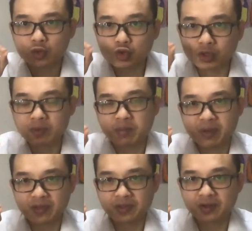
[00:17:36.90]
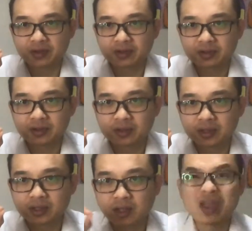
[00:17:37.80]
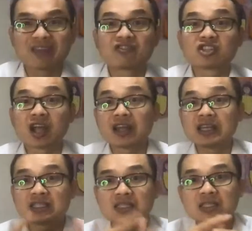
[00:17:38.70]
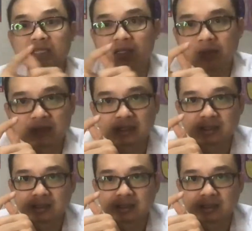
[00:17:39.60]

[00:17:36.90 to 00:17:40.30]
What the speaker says: Treatment method. Then we have Chinese herbs.